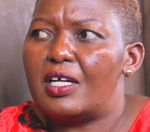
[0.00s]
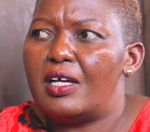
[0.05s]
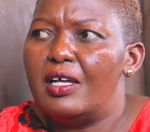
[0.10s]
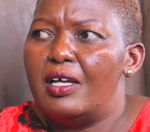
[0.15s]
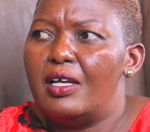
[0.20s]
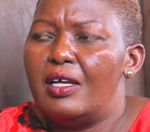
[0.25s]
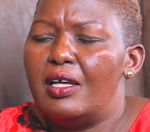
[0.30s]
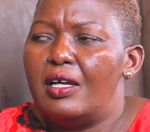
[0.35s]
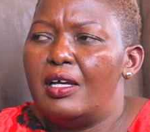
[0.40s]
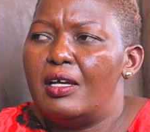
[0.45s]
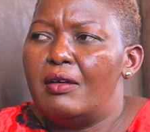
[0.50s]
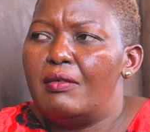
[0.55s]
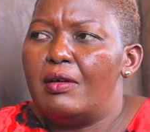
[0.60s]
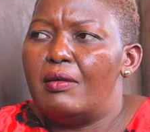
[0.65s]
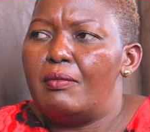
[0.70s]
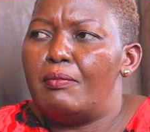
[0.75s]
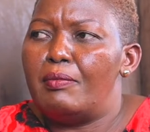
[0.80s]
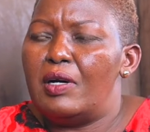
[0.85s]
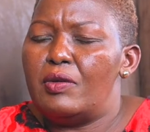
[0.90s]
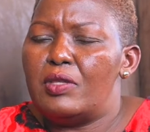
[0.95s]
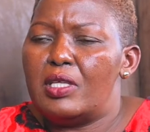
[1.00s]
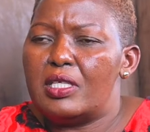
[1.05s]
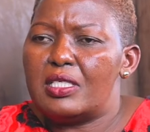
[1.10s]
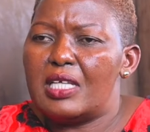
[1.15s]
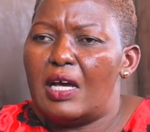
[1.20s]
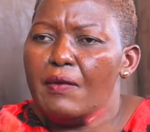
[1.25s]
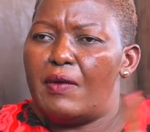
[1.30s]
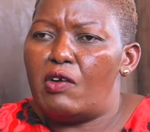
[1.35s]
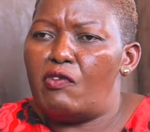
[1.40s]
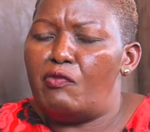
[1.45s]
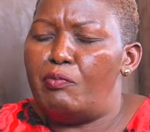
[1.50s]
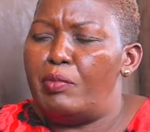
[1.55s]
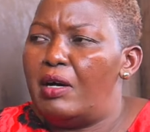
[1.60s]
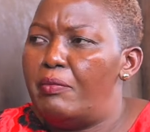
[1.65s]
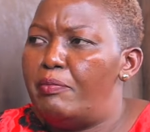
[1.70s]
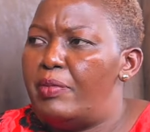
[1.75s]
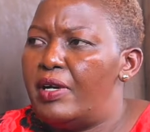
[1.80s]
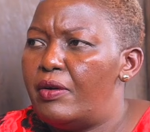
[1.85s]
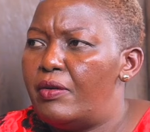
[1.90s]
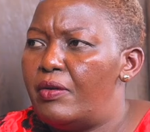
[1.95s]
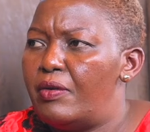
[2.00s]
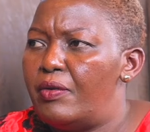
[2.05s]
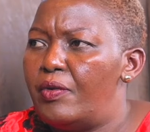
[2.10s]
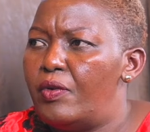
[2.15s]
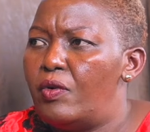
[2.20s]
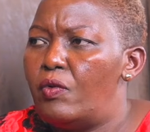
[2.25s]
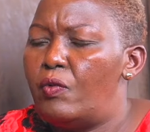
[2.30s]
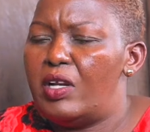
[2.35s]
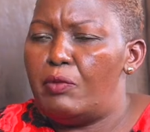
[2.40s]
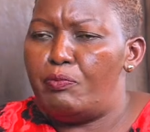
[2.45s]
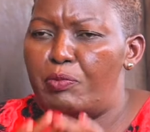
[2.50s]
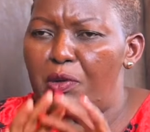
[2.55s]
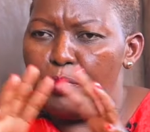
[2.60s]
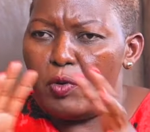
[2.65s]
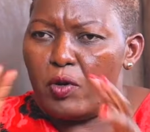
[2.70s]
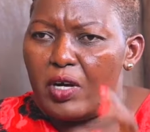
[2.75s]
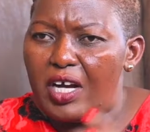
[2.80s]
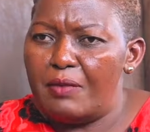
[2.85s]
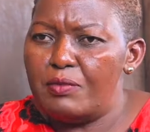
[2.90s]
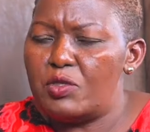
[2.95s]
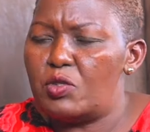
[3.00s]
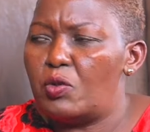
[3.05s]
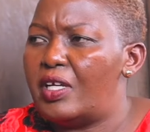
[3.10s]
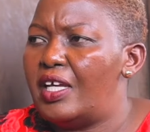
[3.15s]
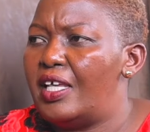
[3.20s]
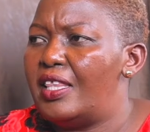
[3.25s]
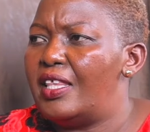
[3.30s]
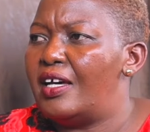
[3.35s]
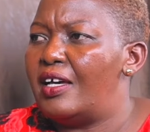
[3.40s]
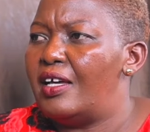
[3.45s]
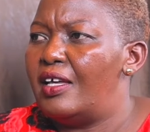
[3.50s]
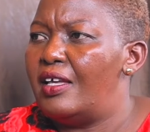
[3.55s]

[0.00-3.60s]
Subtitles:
About the Tower of Babel. When people come together.